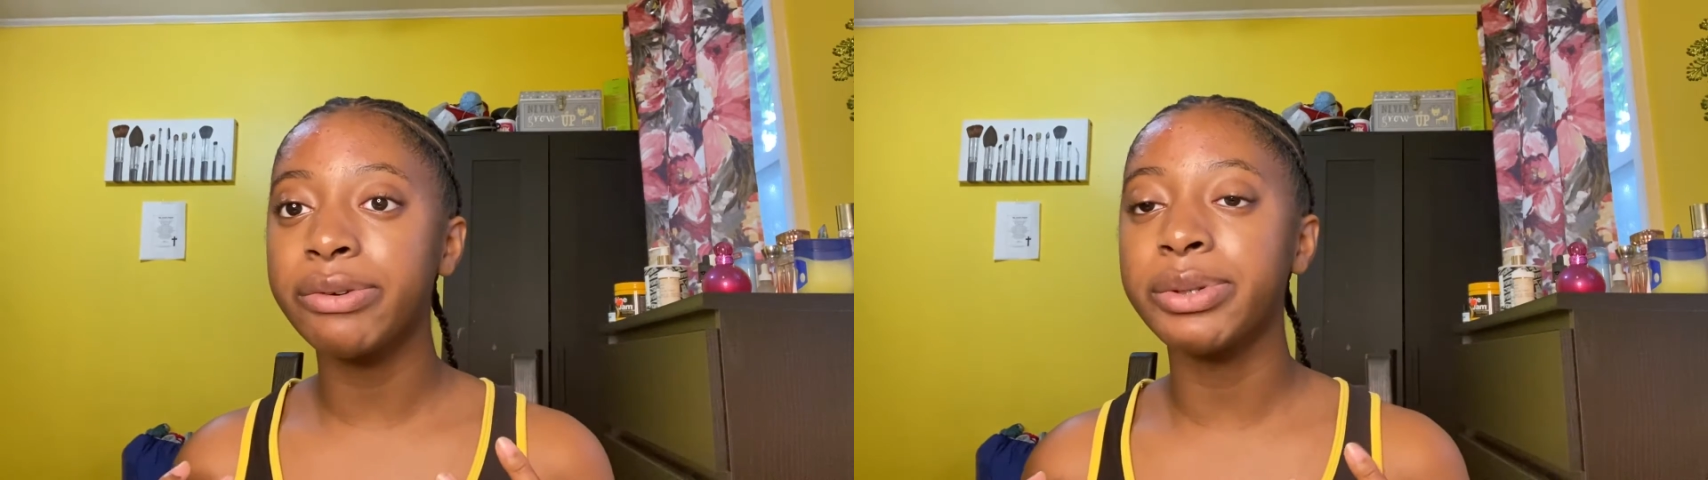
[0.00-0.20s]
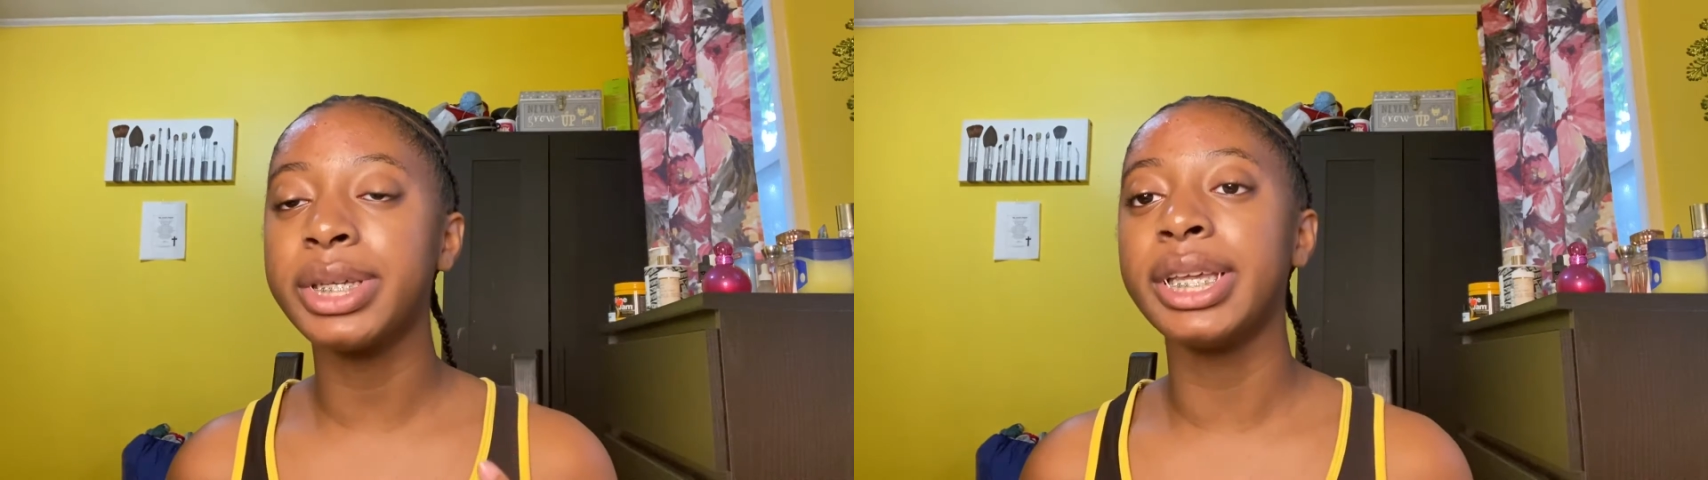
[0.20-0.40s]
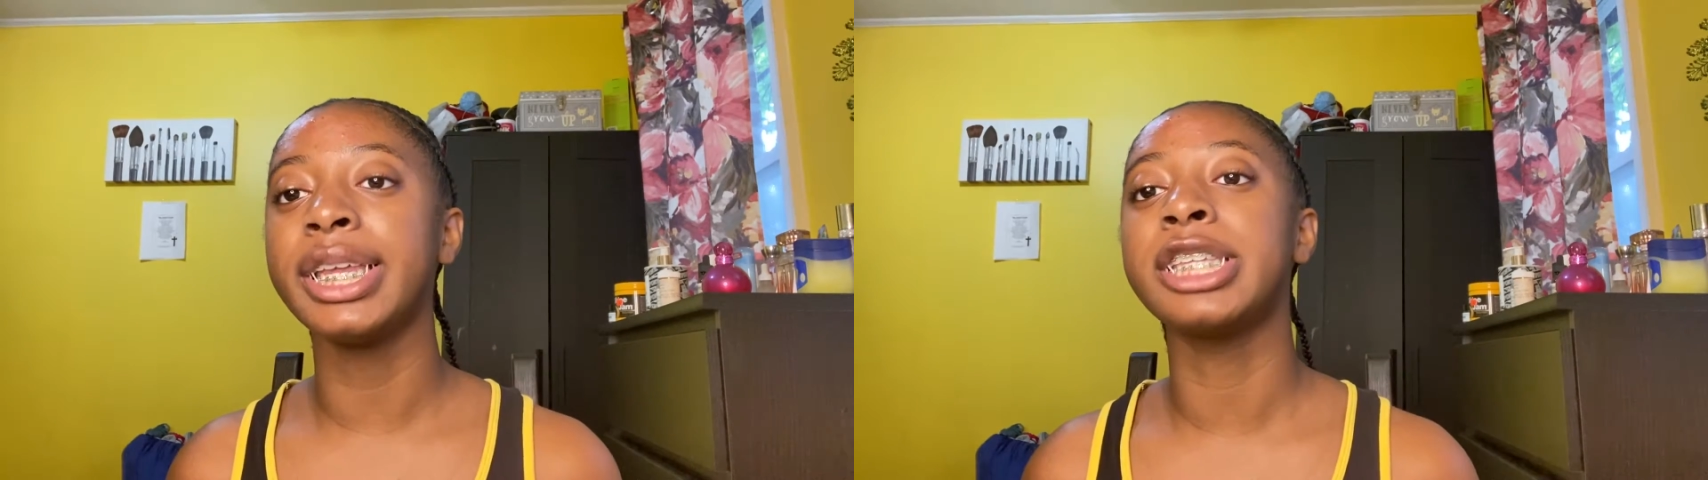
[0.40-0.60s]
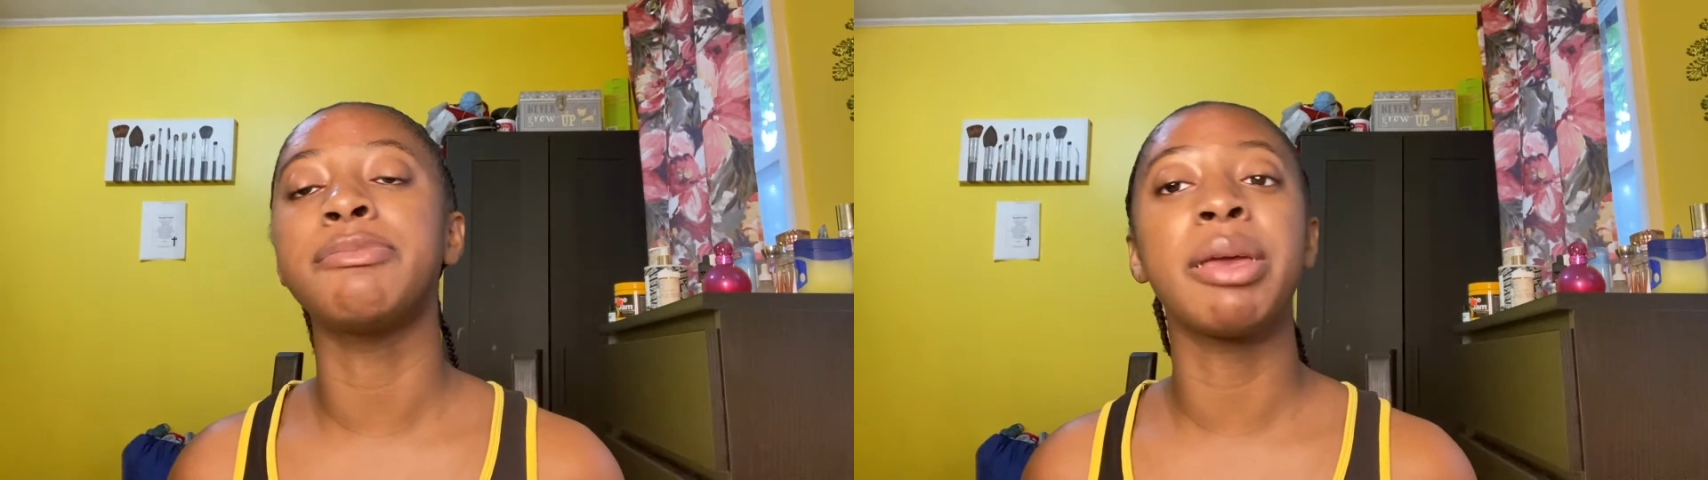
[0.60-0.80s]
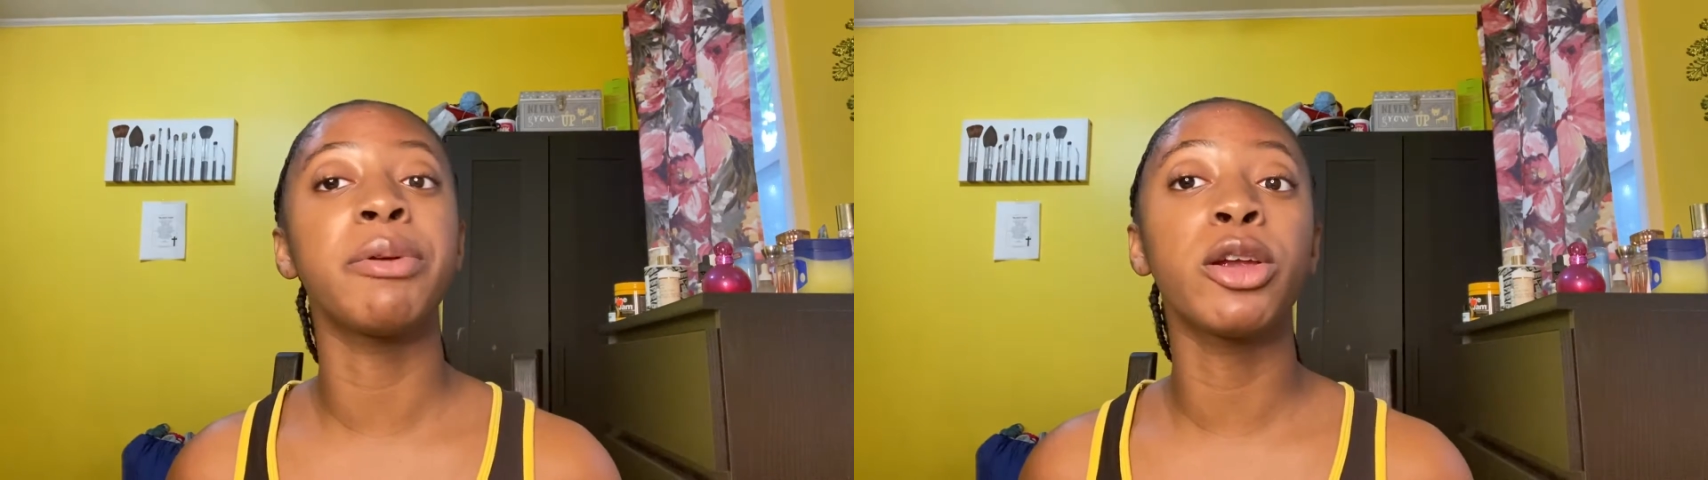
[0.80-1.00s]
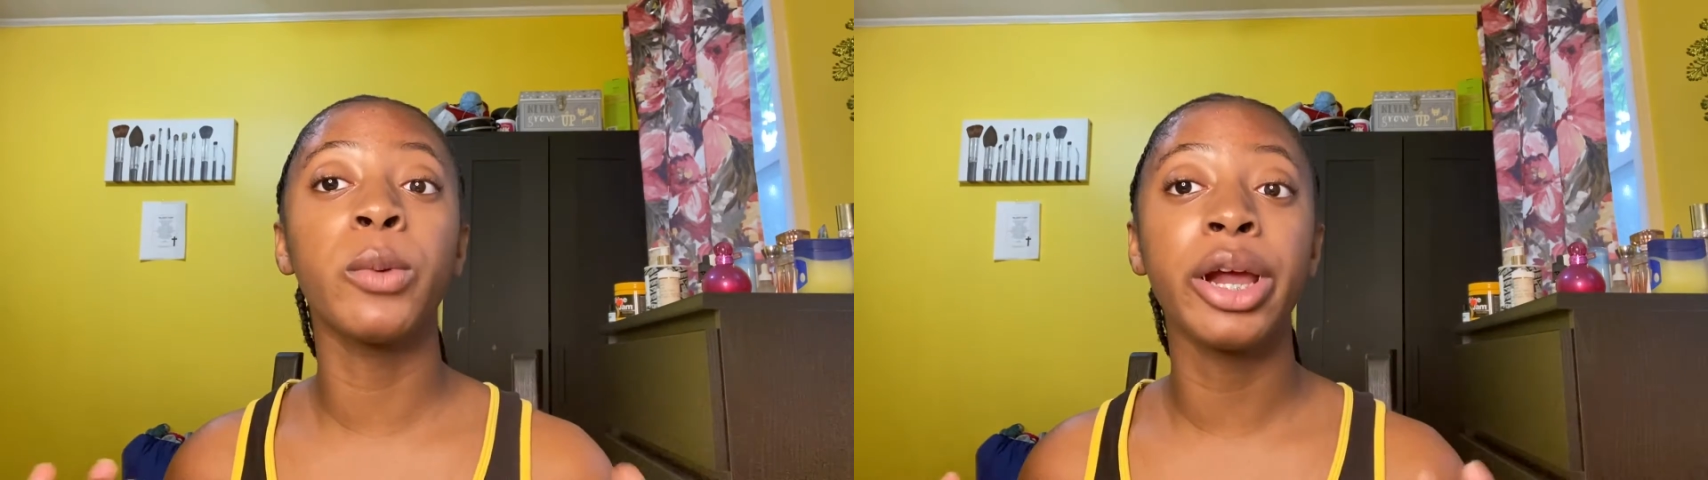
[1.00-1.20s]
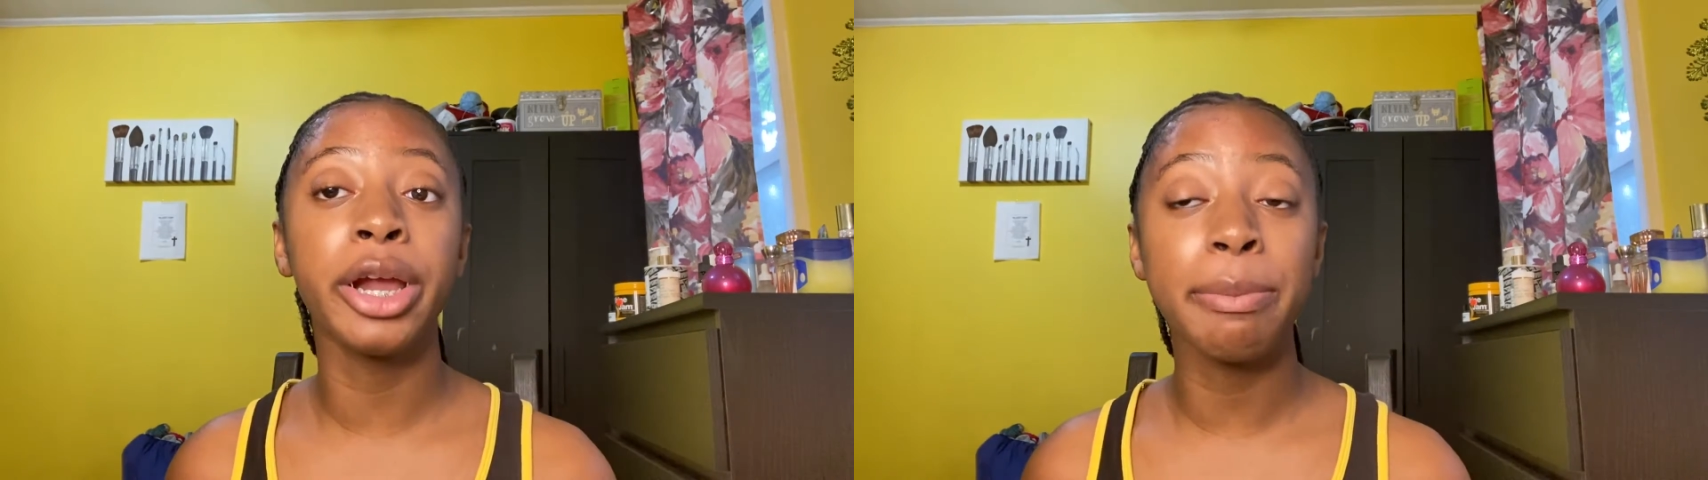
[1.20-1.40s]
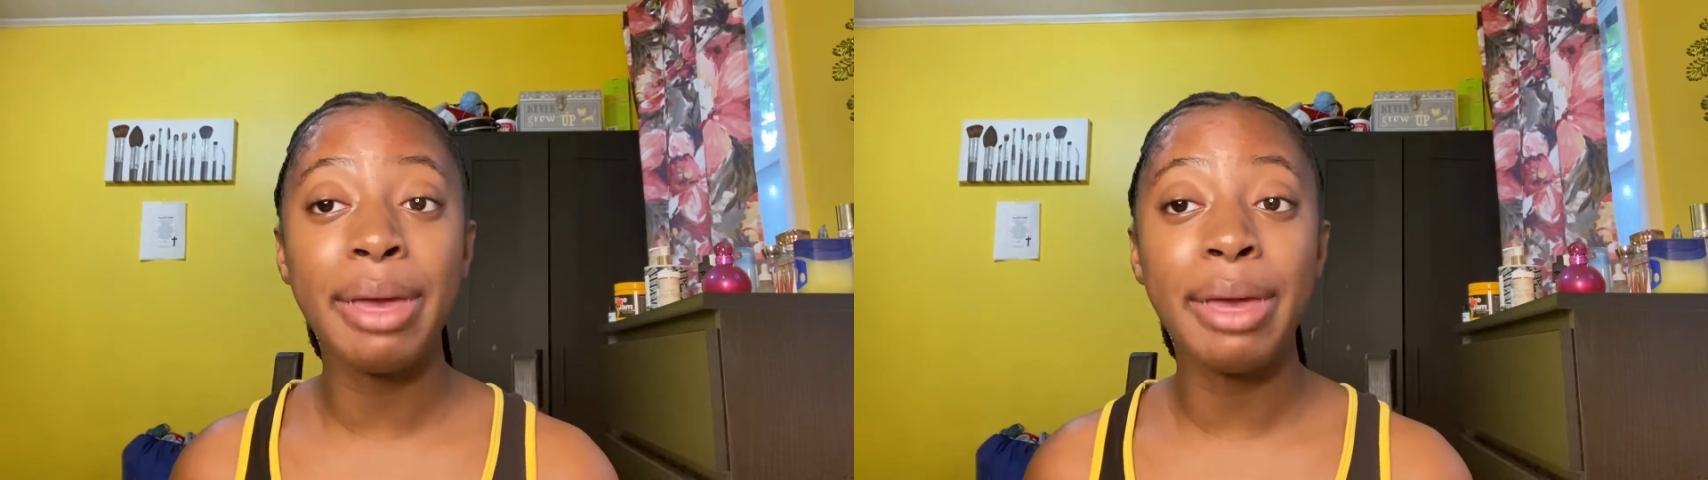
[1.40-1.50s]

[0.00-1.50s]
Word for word: routine is maybe you're wearing